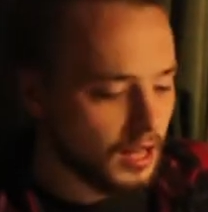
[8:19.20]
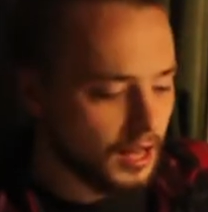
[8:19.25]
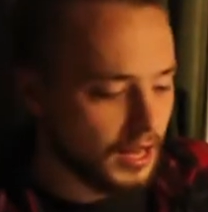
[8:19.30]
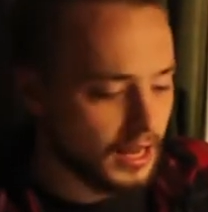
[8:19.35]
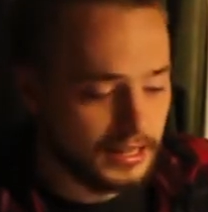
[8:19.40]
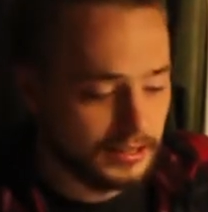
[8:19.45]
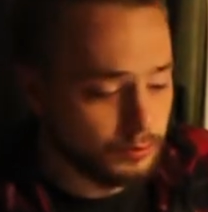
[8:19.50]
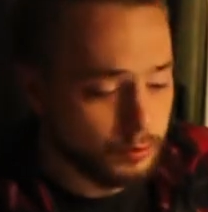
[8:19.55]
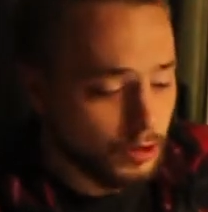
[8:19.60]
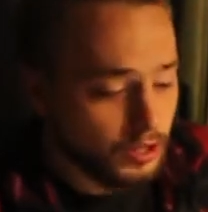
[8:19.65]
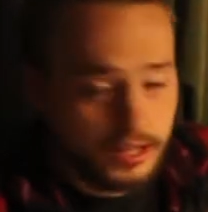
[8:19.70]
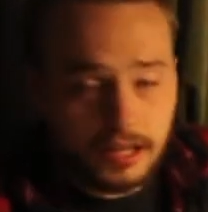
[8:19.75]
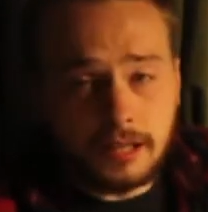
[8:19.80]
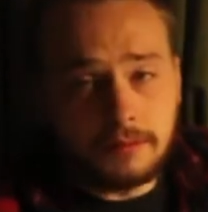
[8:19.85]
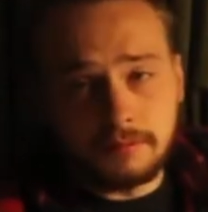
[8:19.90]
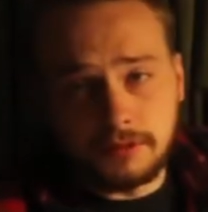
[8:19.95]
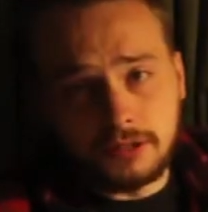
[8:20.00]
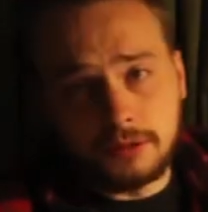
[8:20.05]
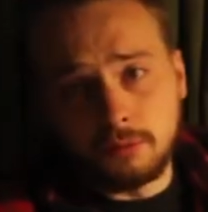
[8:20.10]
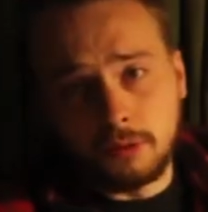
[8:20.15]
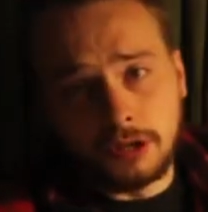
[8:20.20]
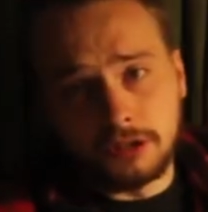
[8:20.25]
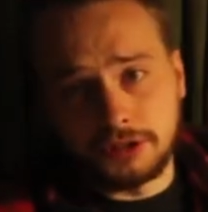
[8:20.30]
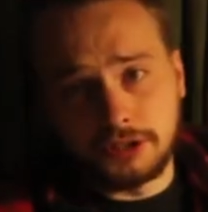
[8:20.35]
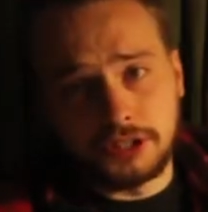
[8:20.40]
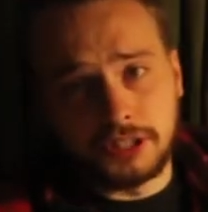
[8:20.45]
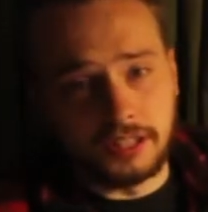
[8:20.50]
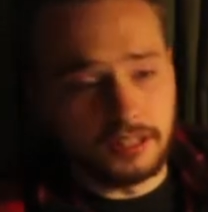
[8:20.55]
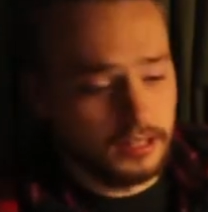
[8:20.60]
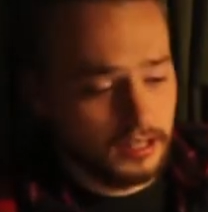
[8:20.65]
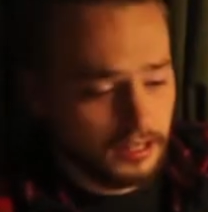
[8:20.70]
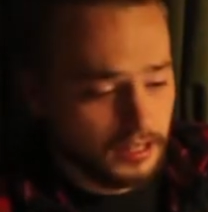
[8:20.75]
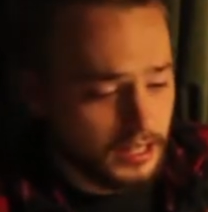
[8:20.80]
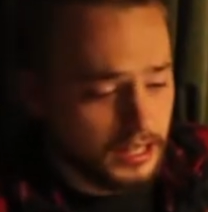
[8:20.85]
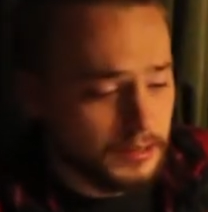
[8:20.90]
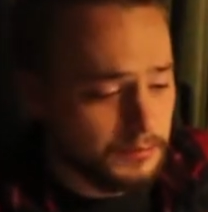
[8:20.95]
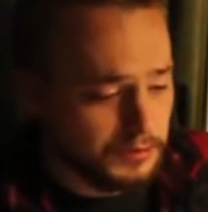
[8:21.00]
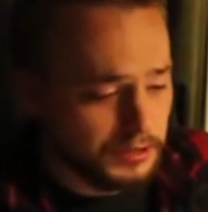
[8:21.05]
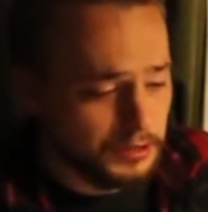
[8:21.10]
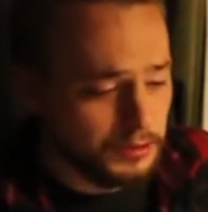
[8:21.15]
is what keeps you watching and
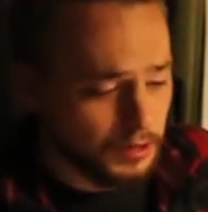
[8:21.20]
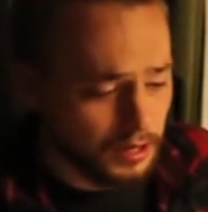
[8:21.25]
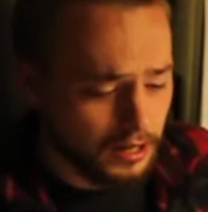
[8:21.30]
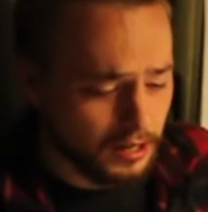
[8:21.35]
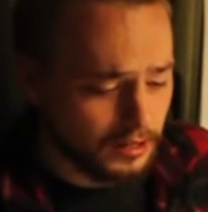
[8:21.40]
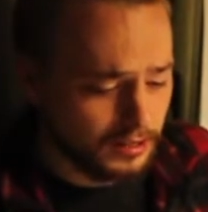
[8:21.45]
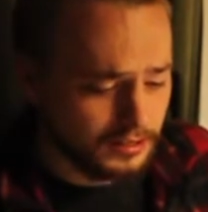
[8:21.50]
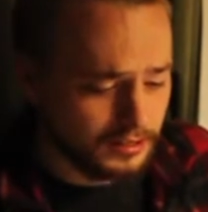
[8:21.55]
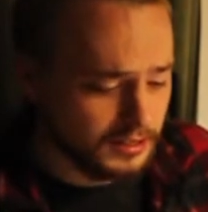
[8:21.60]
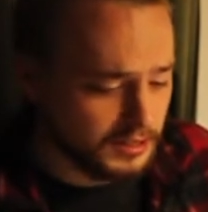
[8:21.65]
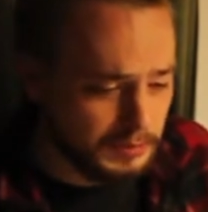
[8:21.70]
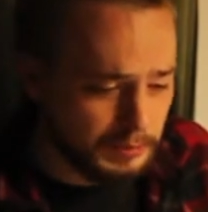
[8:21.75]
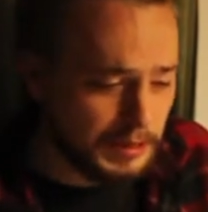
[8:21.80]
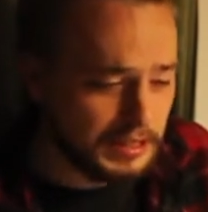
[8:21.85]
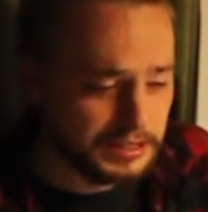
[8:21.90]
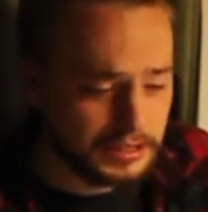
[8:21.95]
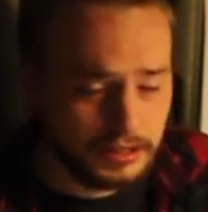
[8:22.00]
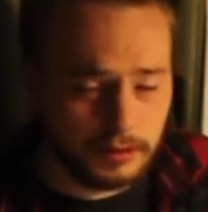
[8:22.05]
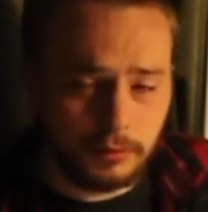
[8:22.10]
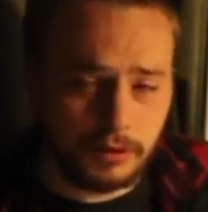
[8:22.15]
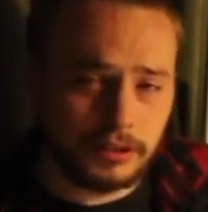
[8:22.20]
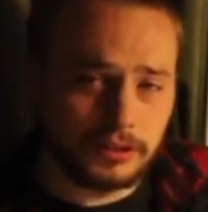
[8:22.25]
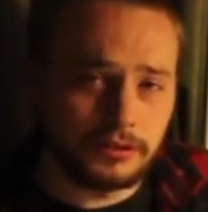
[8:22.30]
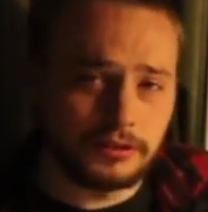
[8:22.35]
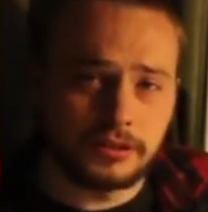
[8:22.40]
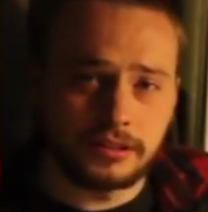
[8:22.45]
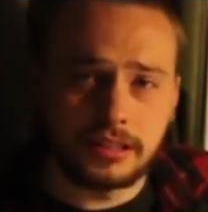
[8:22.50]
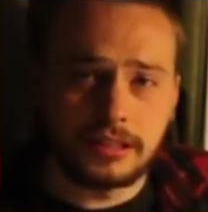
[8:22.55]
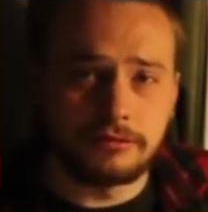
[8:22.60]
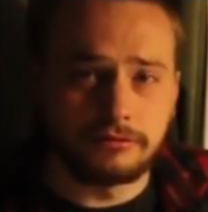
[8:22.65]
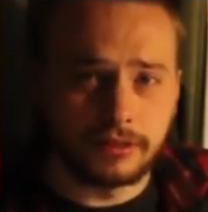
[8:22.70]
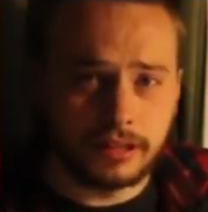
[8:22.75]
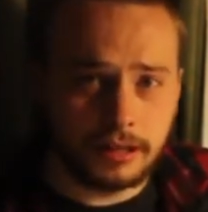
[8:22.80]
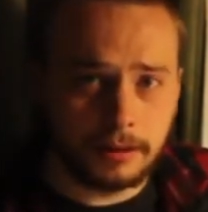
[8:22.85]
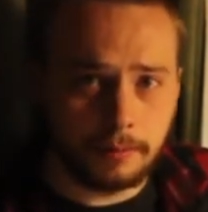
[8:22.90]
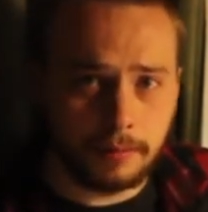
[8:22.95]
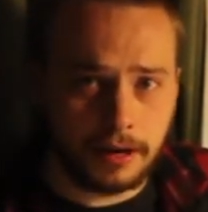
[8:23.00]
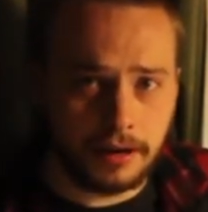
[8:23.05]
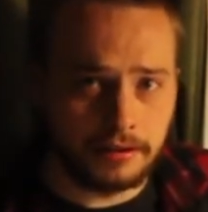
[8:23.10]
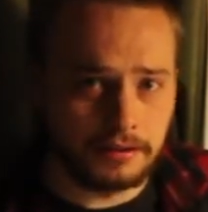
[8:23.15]
keeps you hooked, especially when you see
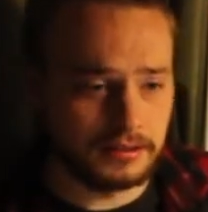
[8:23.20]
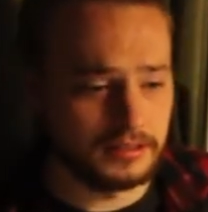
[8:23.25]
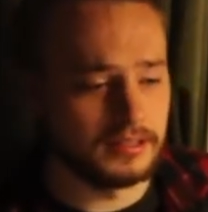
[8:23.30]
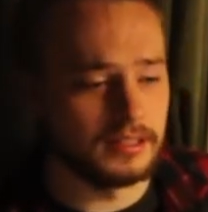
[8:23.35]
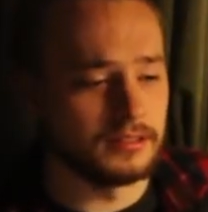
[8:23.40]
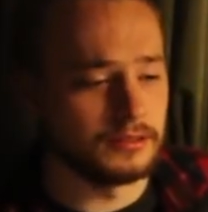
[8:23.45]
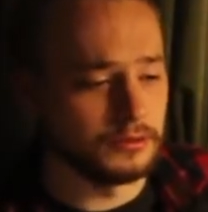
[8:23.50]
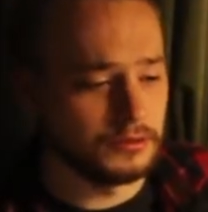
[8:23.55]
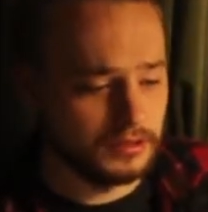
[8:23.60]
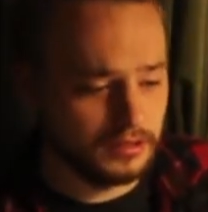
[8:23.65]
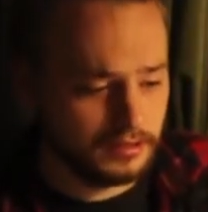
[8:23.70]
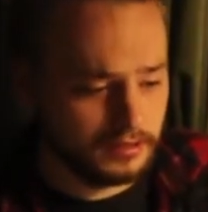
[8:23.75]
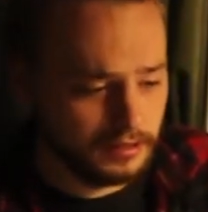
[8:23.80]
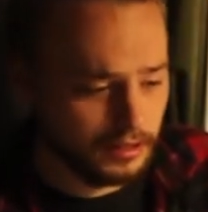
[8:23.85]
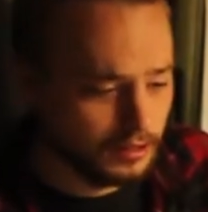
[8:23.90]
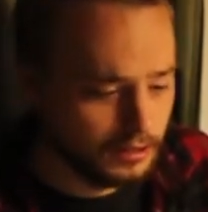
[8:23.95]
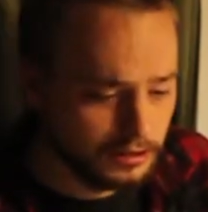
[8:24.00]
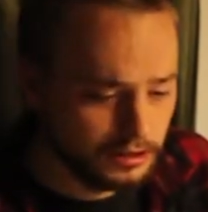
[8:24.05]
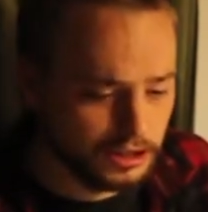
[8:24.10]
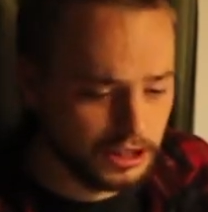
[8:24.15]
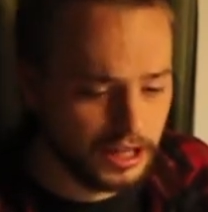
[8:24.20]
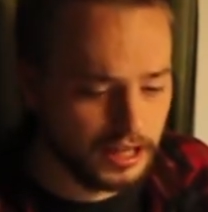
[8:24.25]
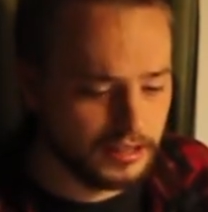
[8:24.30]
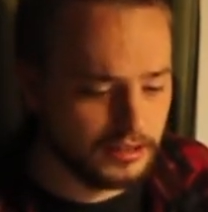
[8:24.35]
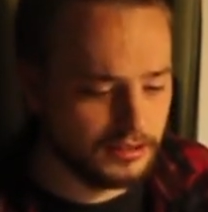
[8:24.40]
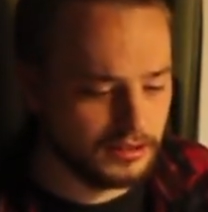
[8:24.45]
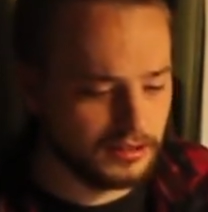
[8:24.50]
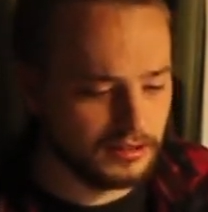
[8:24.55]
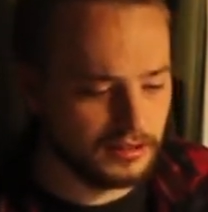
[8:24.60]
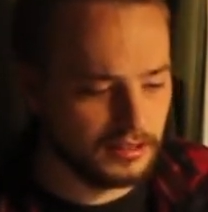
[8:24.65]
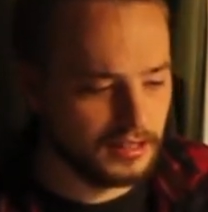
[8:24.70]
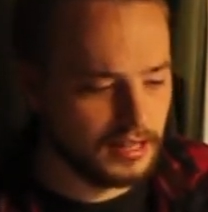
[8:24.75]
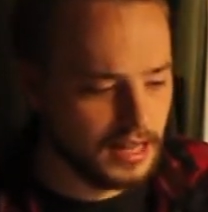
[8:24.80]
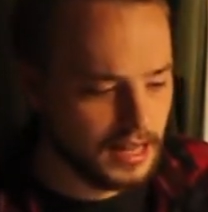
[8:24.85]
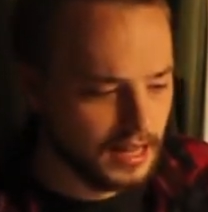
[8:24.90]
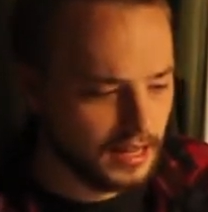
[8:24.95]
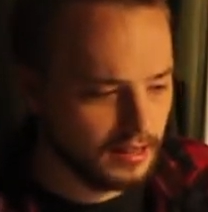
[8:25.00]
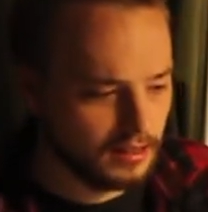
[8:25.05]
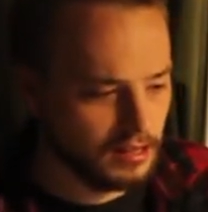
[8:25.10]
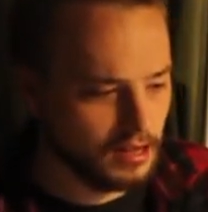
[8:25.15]
reappearances or the subtle changes in
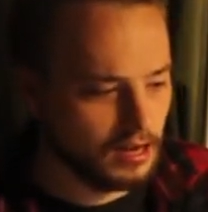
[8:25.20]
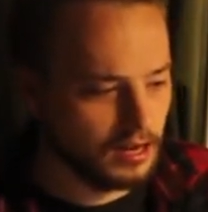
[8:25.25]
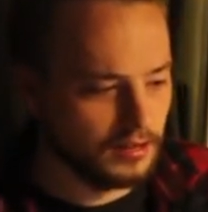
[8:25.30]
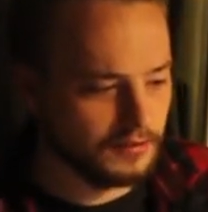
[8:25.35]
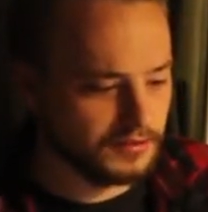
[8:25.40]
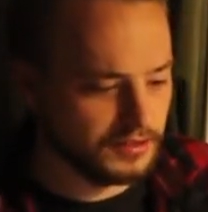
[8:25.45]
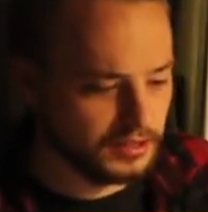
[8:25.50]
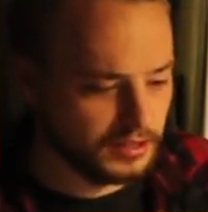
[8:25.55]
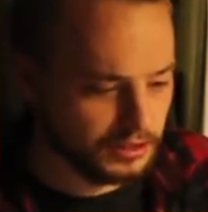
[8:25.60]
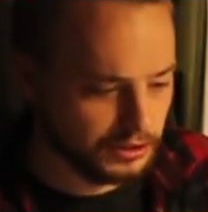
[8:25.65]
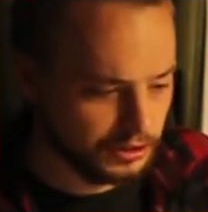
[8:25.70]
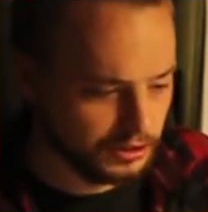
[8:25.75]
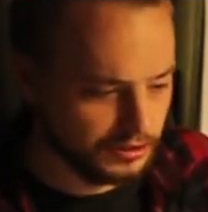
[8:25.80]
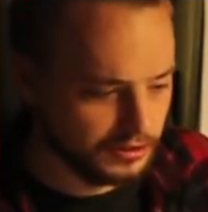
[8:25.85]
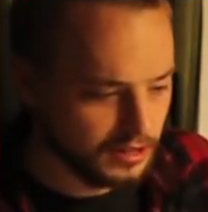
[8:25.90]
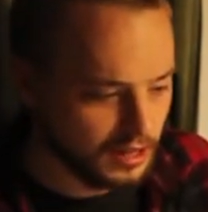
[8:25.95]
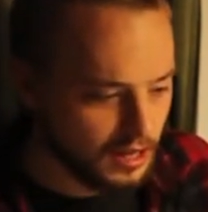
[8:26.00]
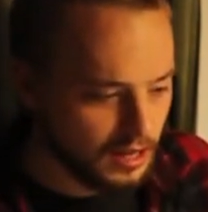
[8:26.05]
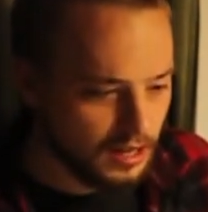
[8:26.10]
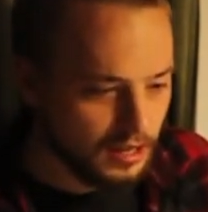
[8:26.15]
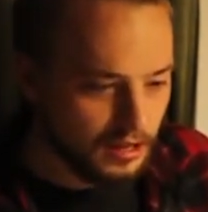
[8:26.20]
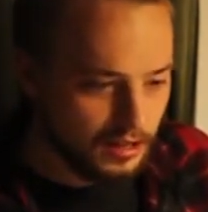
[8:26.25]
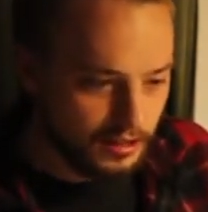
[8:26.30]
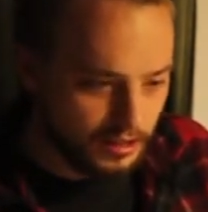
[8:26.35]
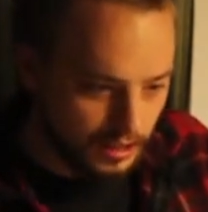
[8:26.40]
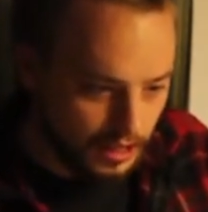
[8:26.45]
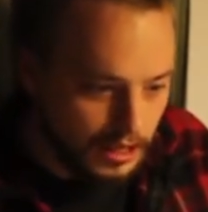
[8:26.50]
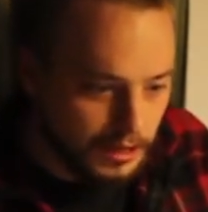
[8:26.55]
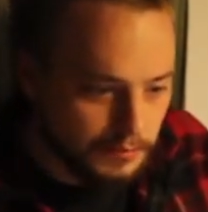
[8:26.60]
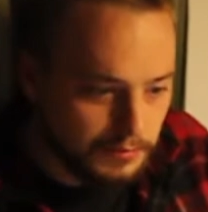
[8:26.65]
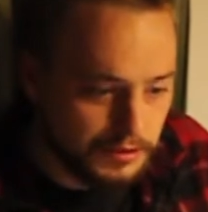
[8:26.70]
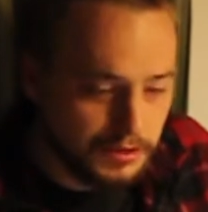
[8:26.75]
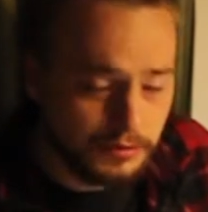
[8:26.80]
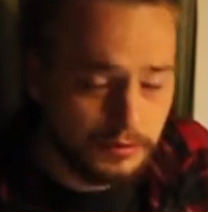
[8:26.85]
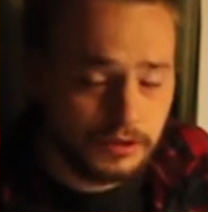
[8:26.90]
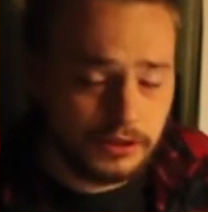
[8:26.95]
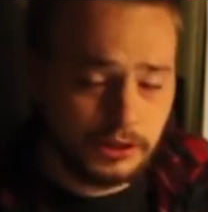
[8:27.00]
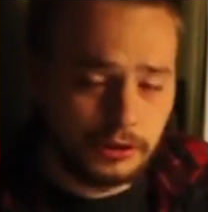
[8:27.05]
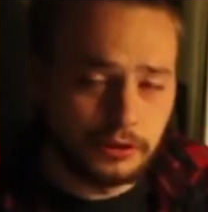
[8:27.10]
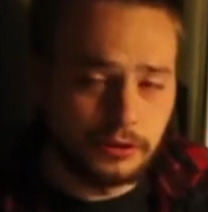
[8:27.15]
their lives, and it just keeps you
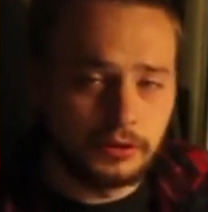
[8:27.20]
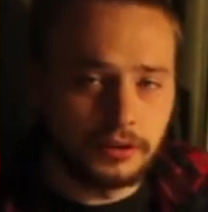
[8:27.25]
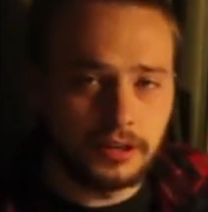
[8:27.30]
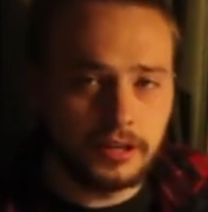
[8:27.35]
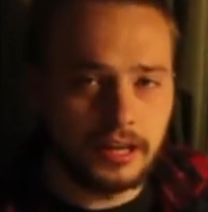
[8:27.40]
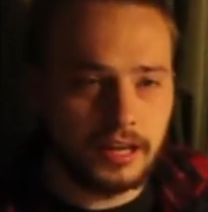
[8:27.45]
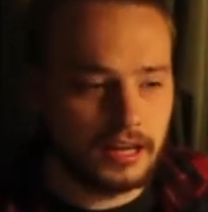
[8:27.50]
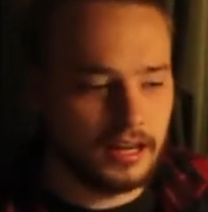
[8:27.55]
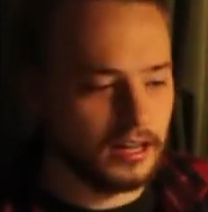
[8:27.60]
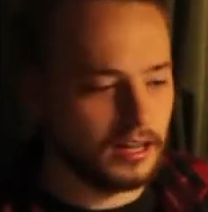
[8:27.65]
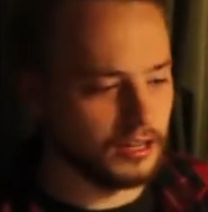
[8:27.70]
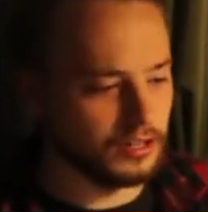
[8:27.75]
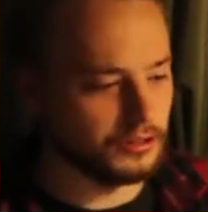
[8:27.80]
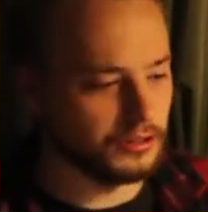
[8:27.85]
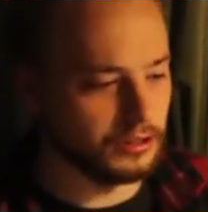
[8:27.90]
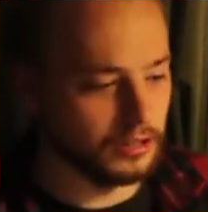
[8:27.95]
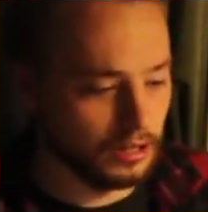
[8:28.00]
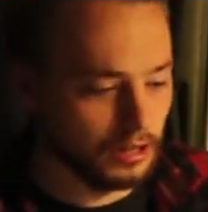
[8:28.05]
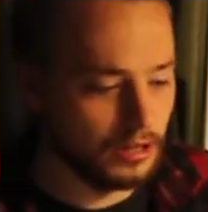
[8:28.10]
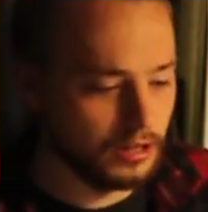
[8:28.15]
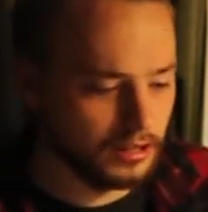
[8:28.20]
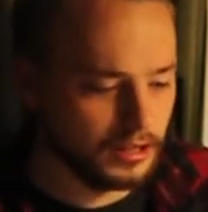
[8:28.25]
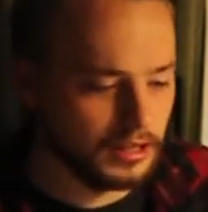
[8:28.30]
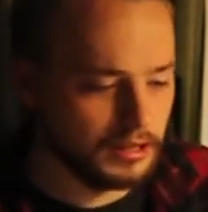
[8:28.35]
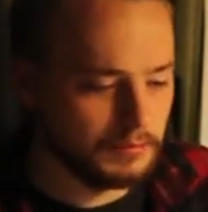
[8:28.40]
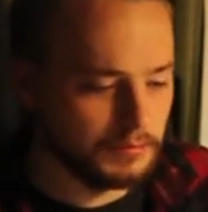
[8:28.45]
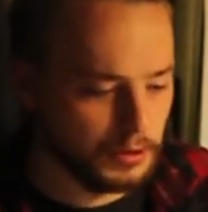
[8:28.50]
enjoying it and learning